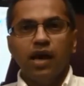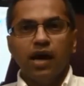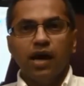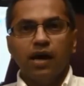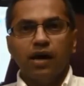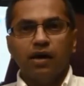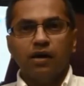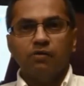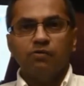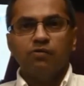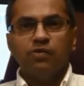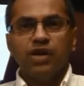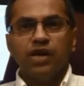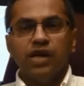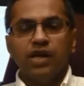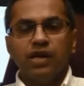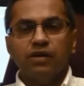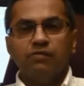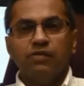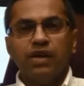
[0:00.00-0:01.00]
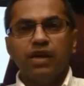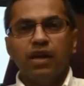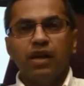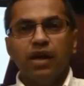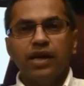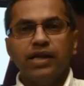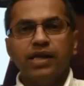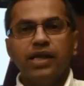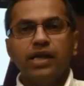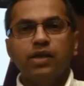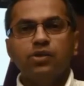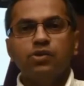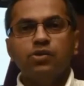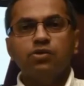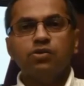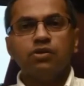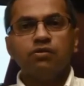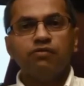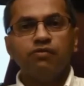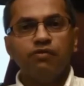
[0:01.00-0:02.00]
where we'd like you
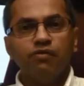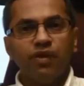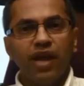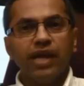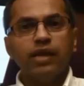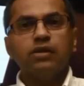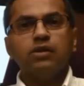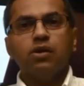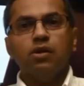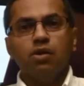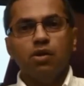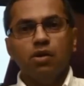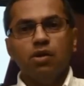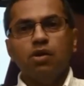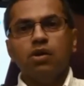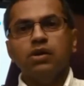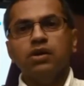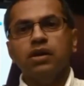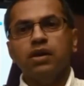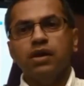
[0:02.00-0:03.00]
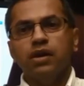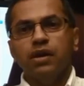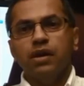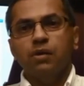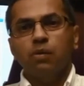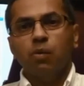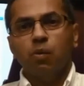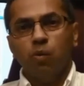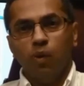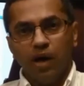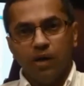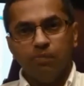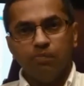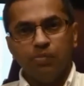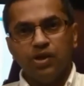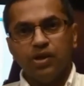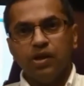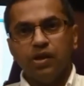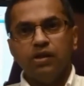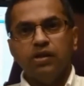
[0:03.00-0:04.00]
to reflect on one
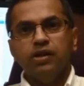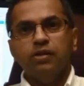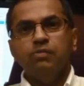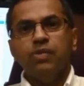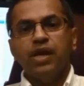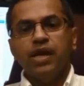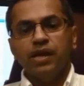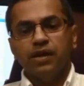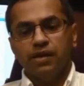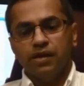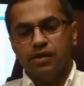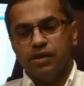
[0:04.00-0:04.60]
particular debate,